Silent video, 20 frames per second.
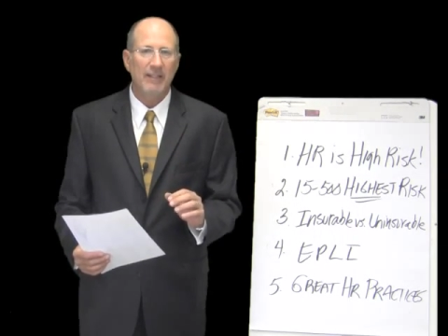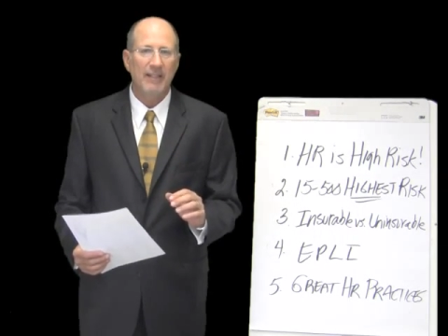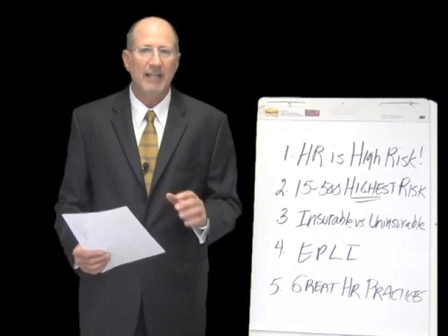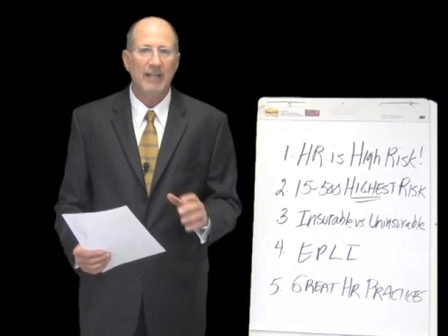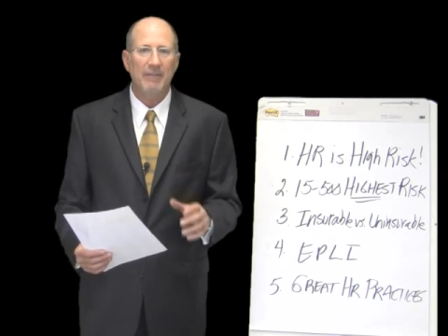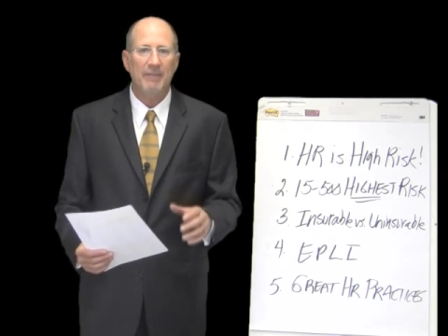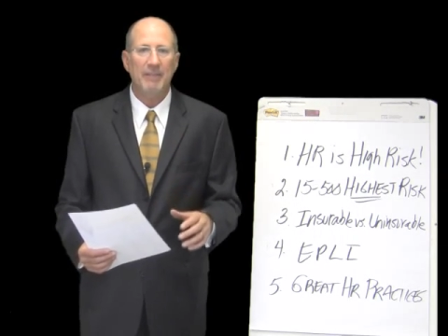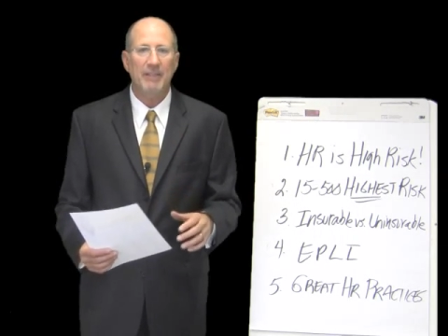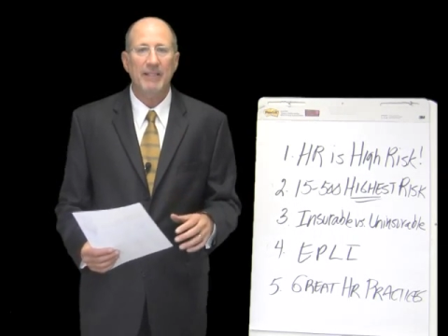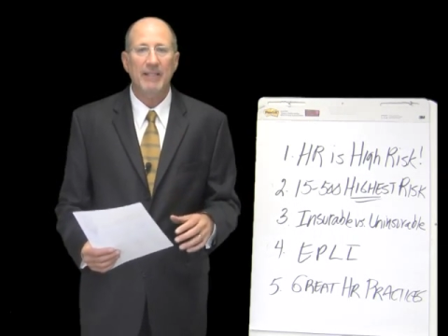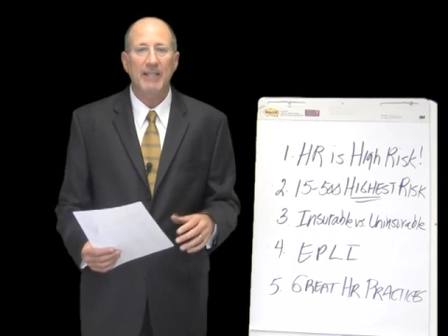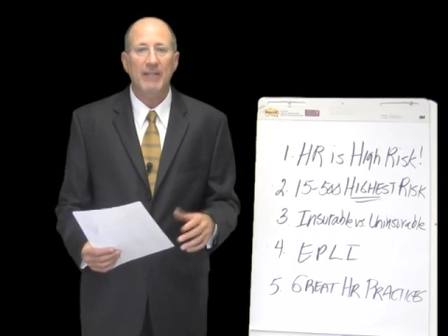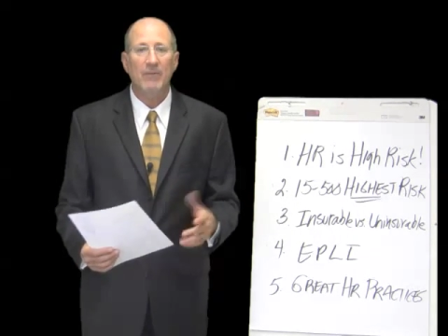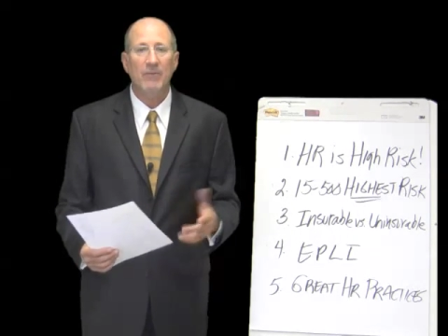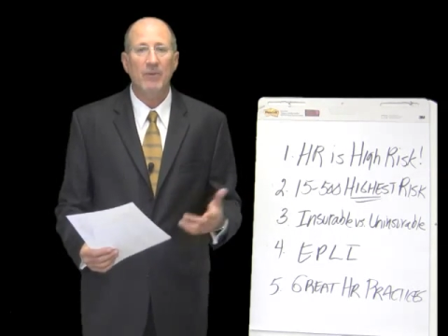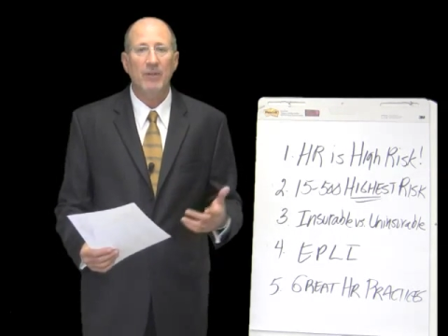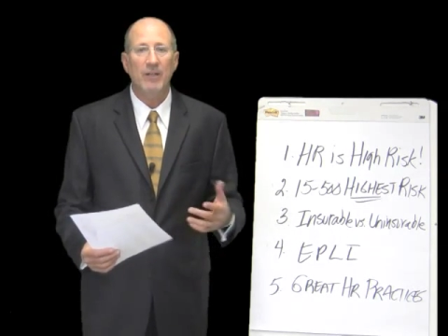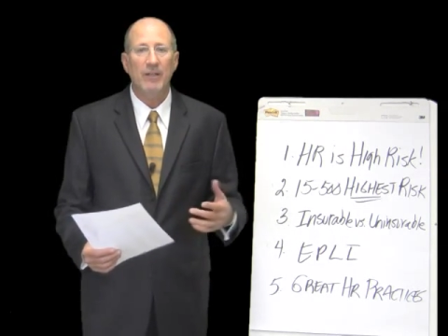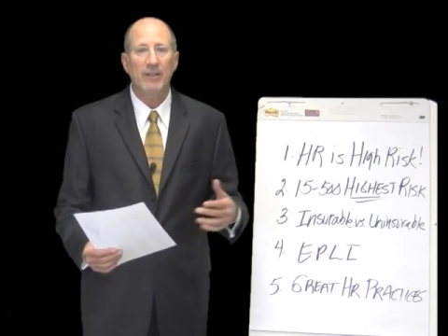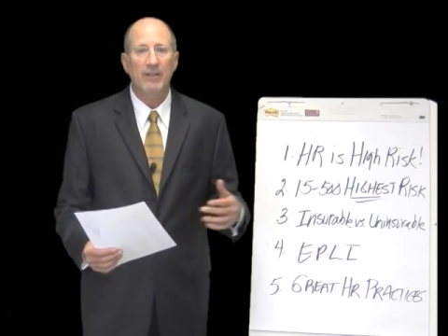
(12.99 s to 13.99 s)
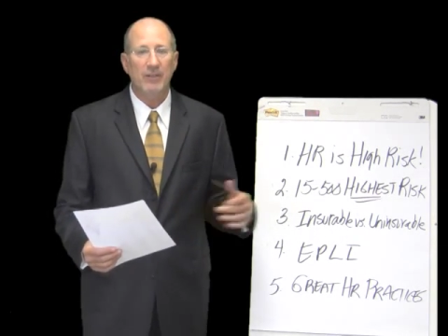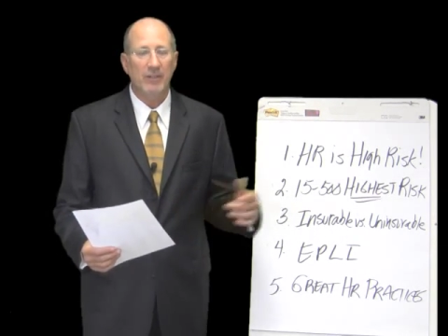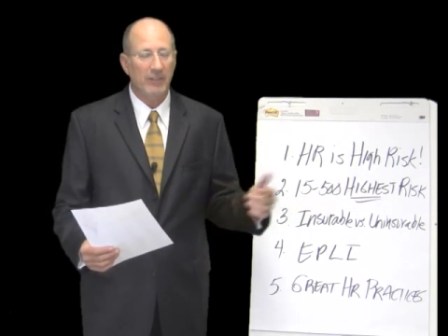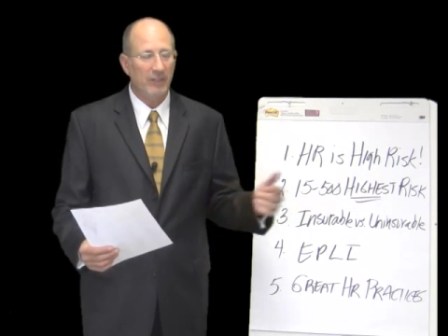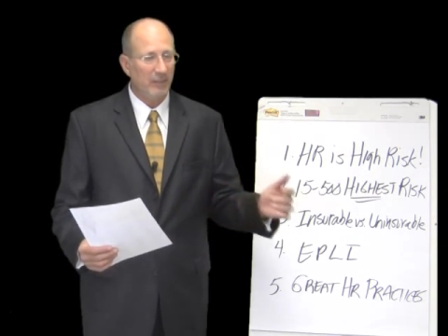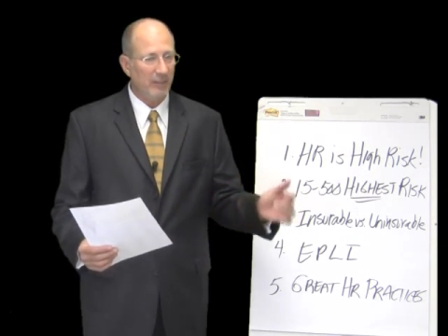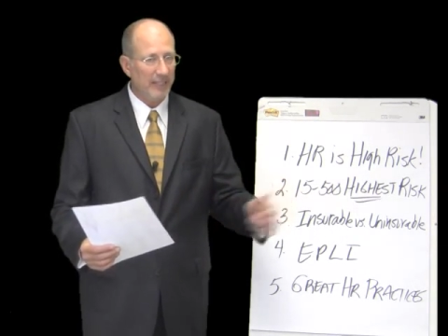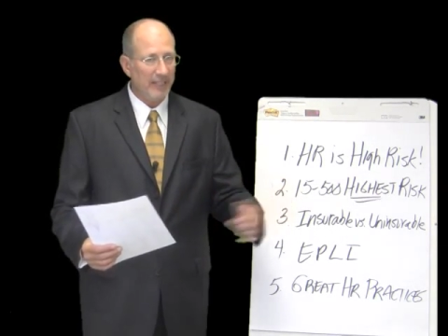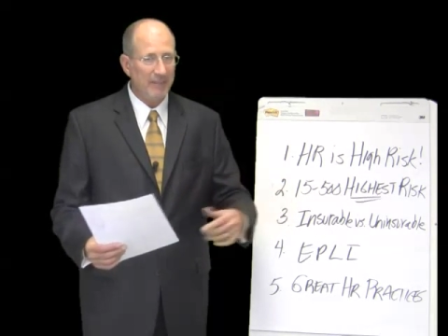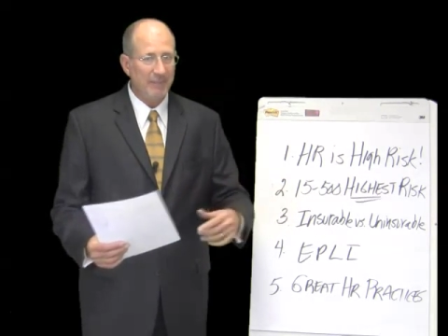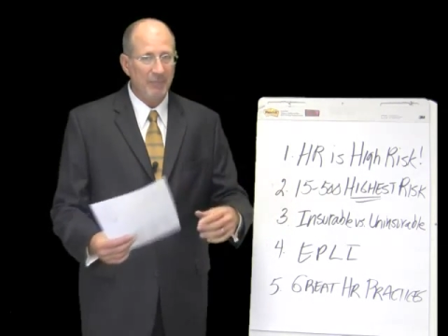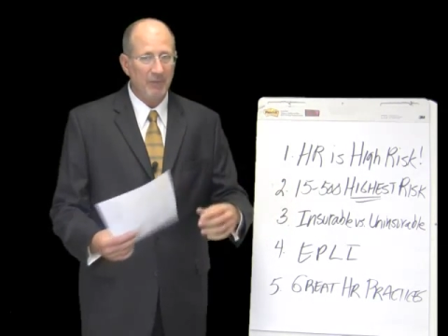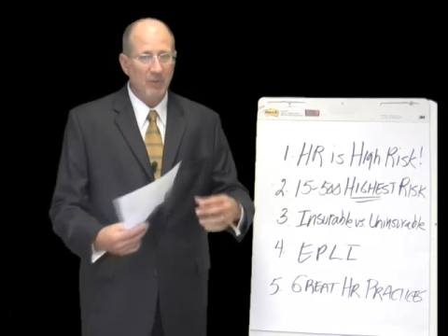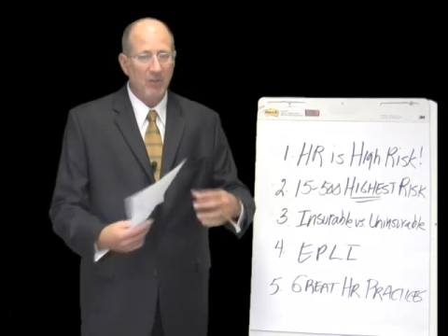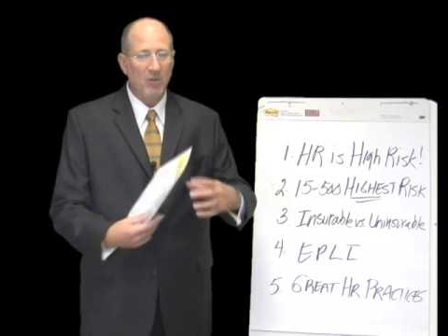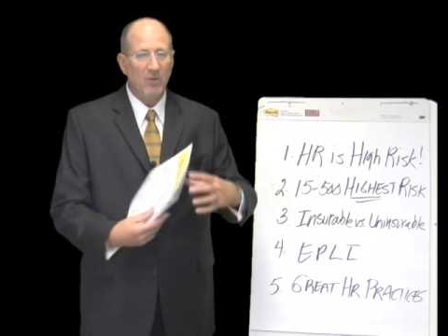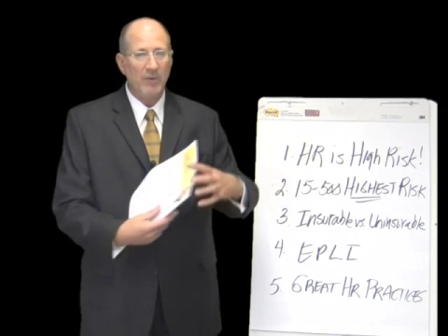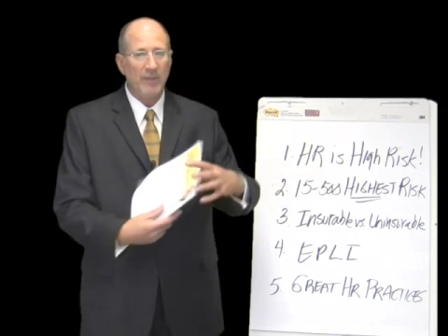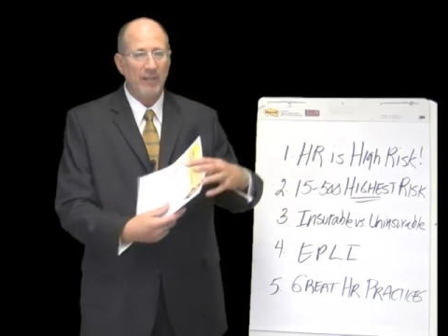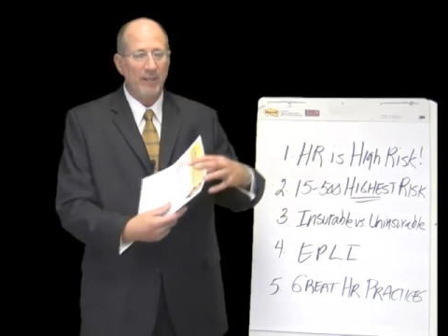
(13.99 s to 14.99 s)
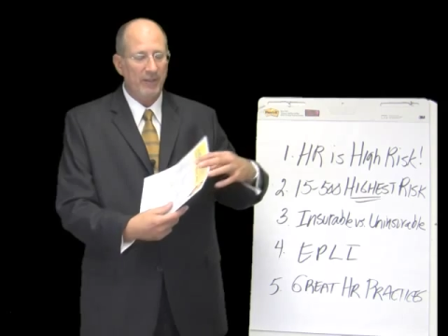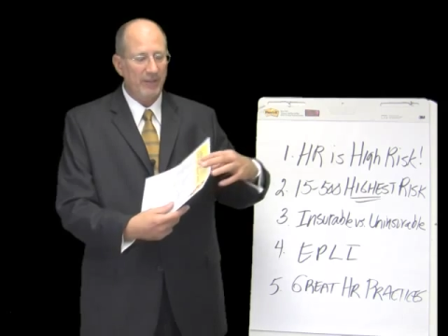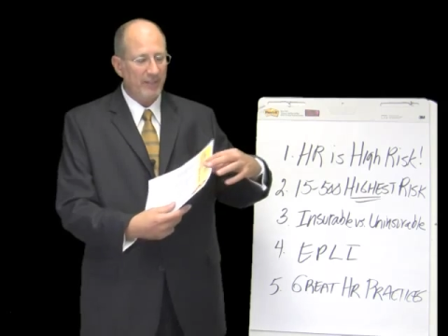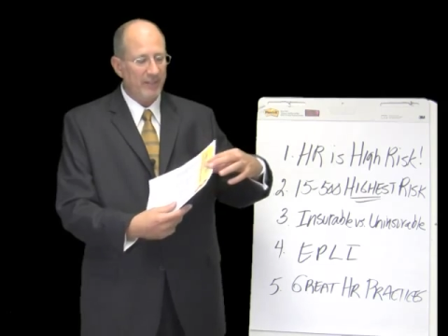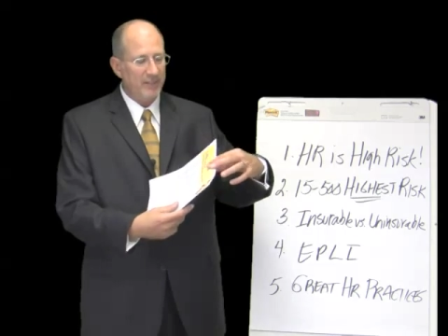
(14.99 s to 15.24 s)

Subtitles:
Now, to begin with, on the link below here,